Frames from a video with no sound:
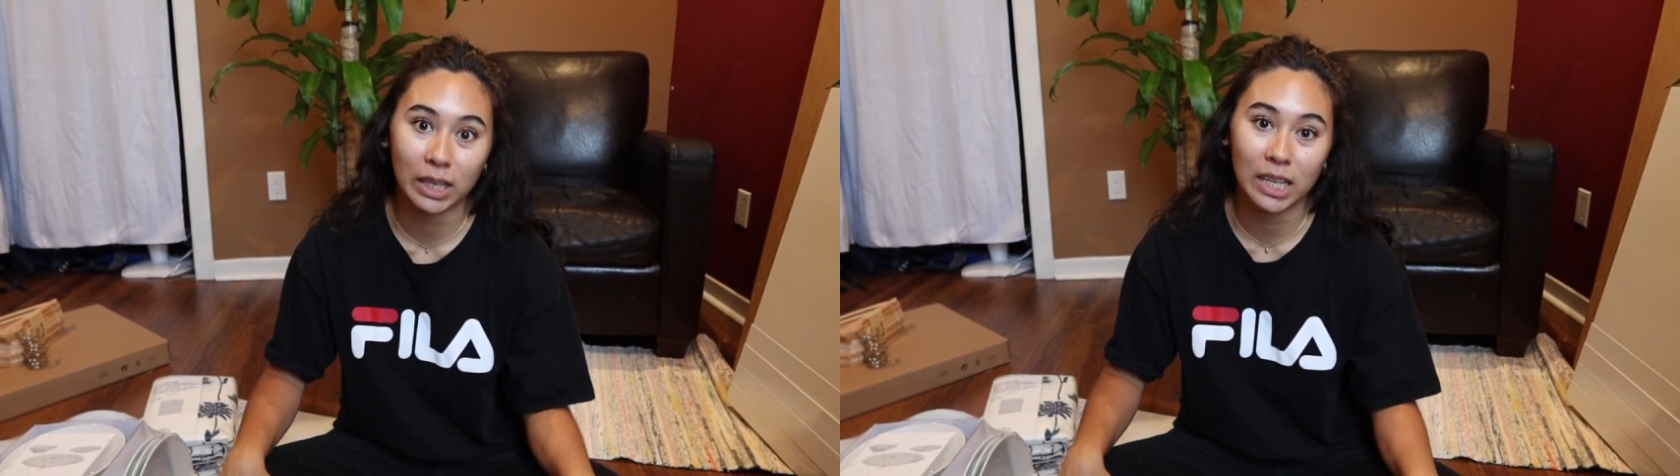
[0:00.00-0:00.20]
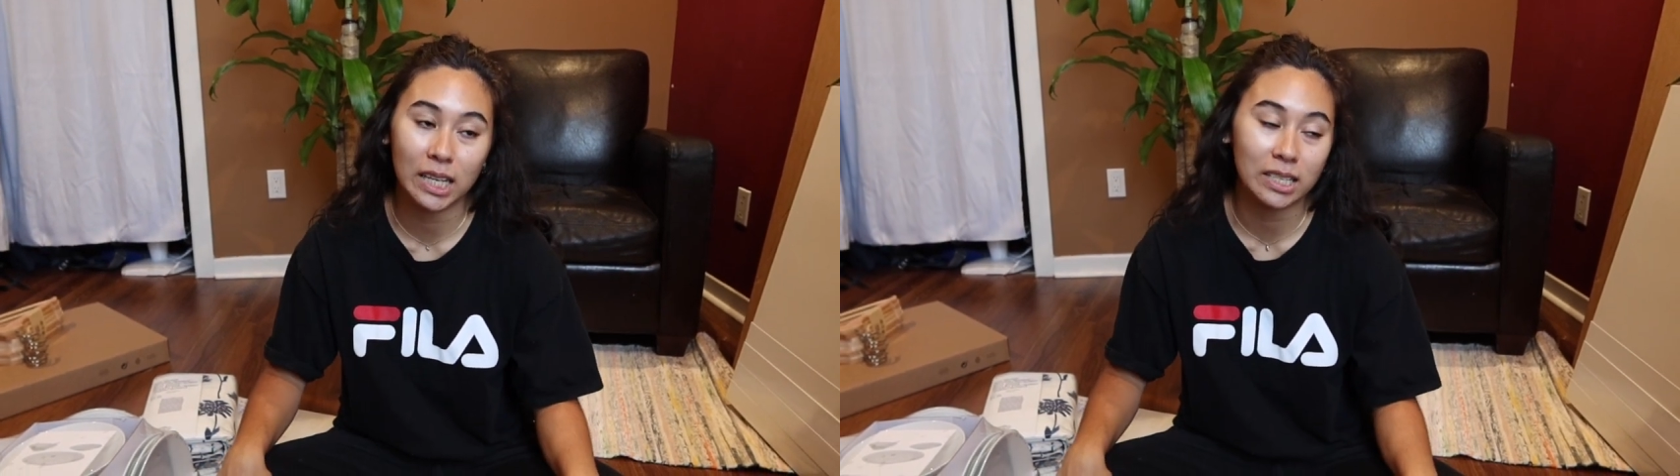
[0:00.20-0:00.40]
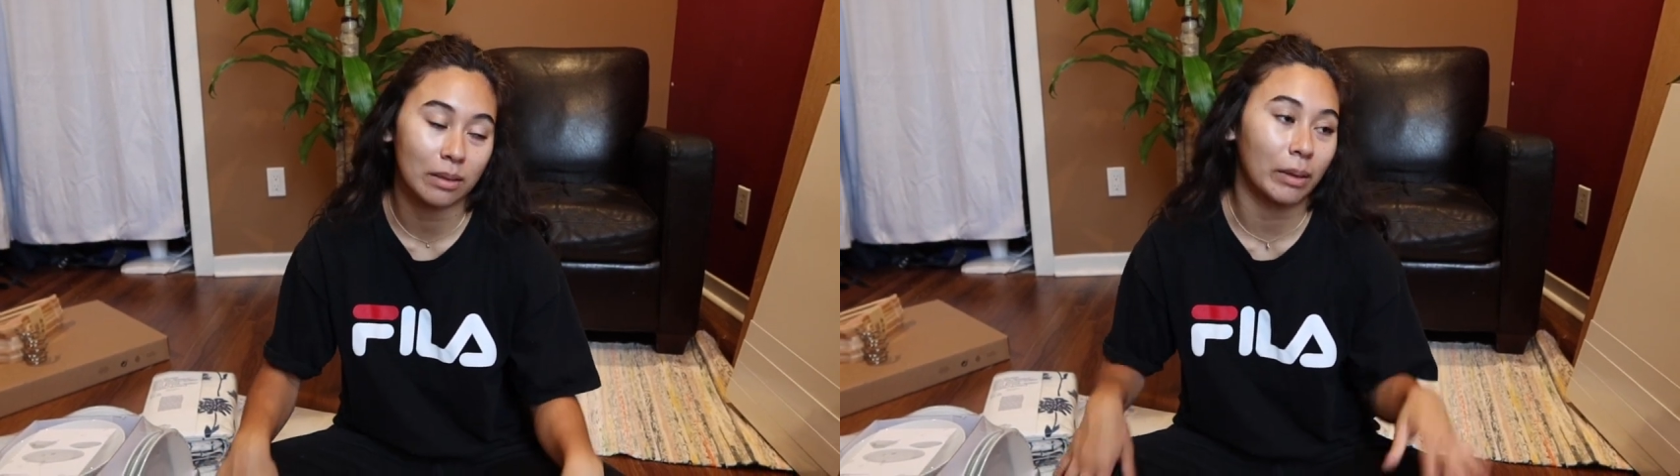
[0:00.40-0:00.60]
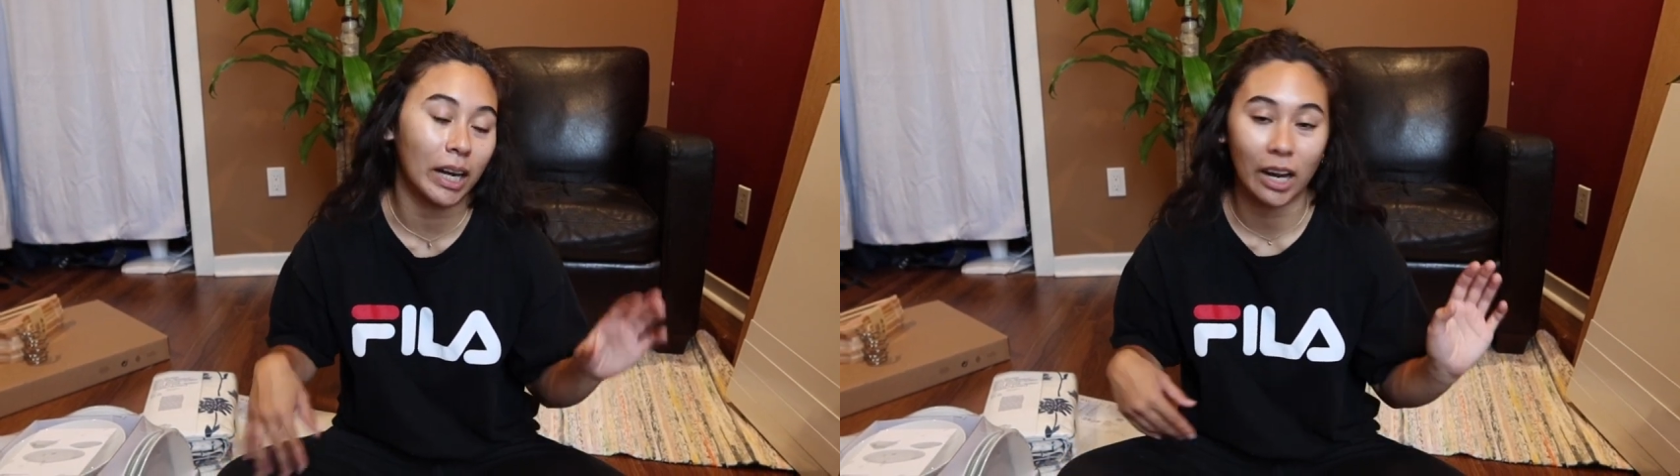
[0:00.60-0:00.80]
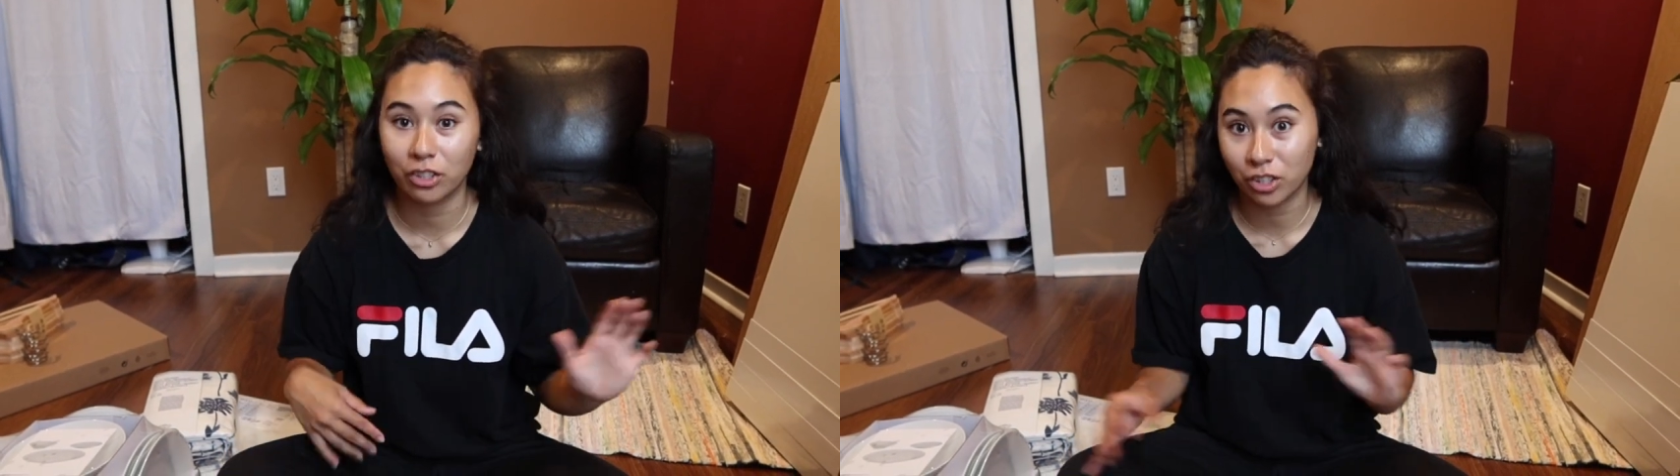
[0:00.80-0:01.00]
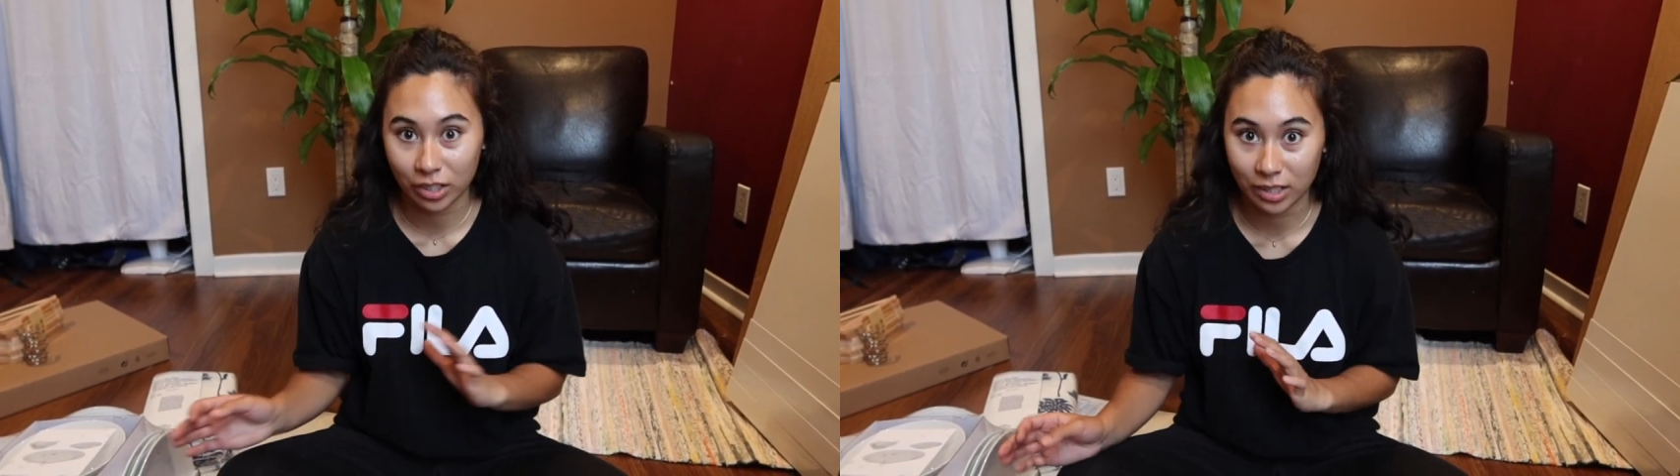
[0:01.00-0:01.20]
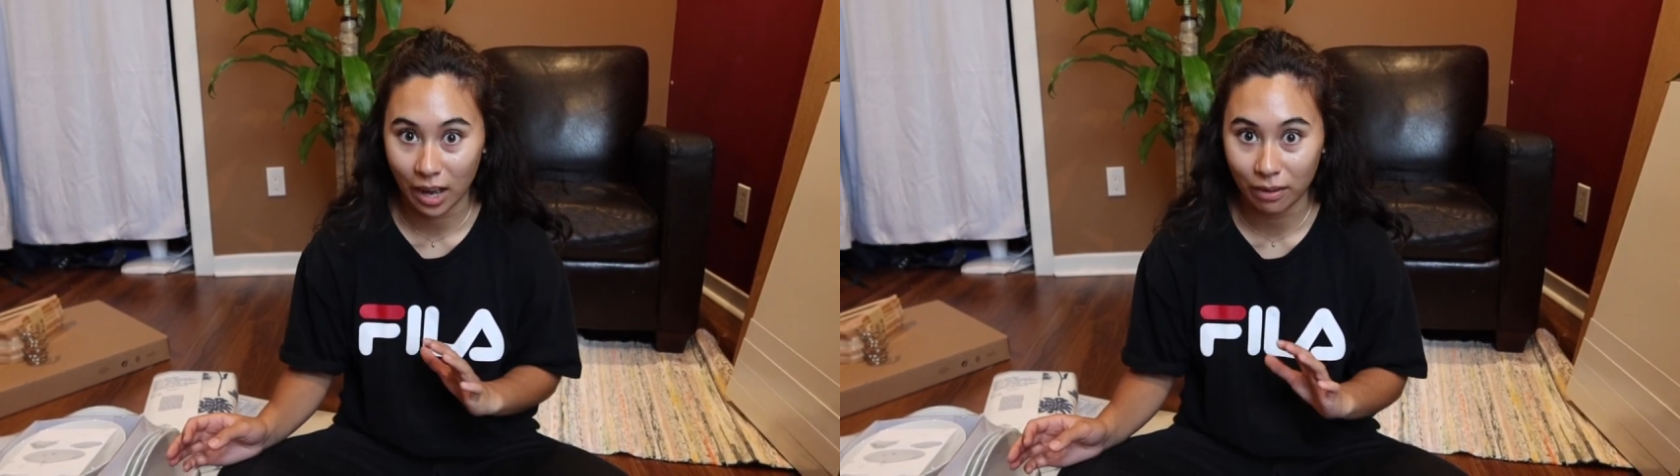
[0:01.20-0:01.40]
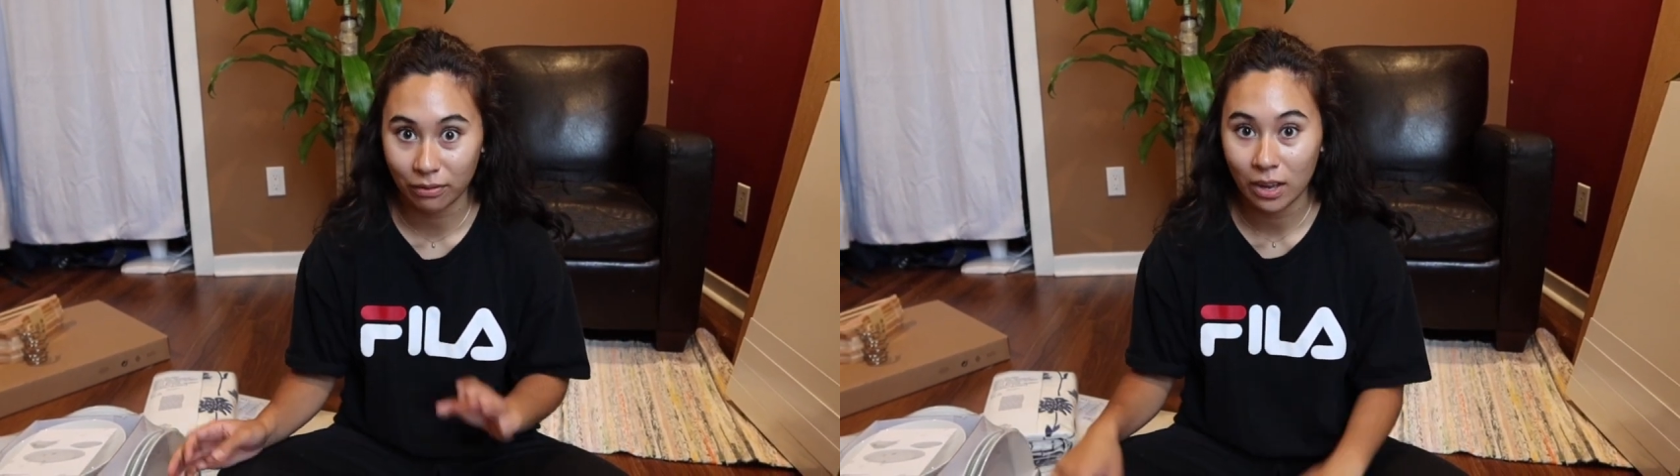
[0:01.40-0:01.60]
needed some like extra
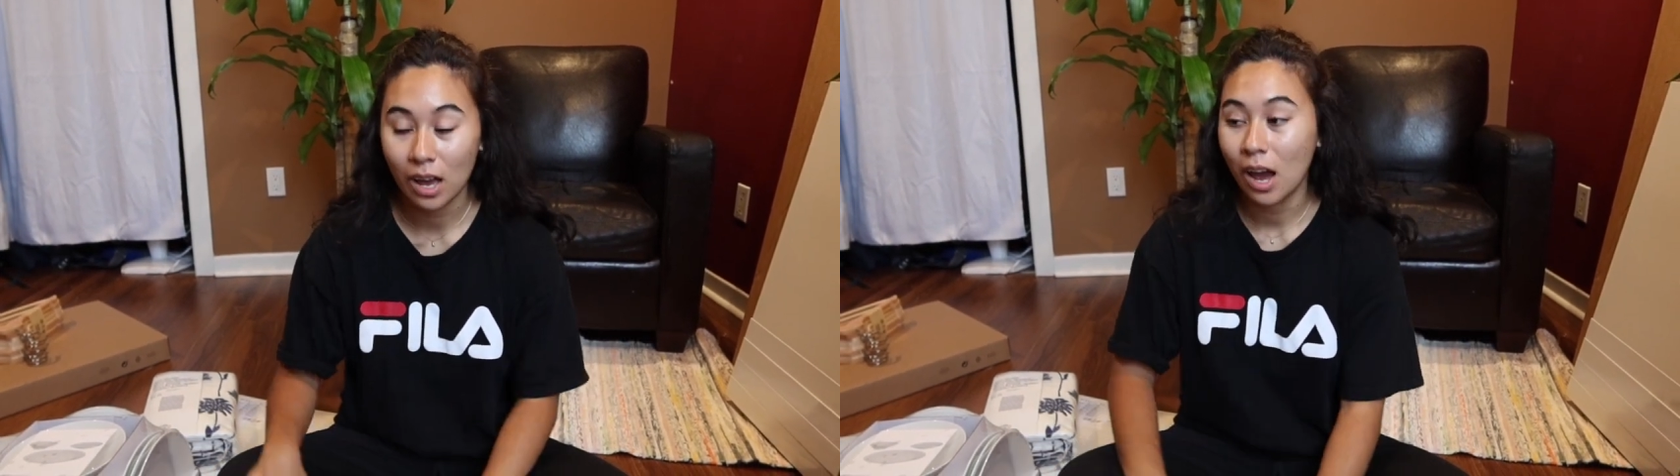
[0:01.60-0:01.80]
stuff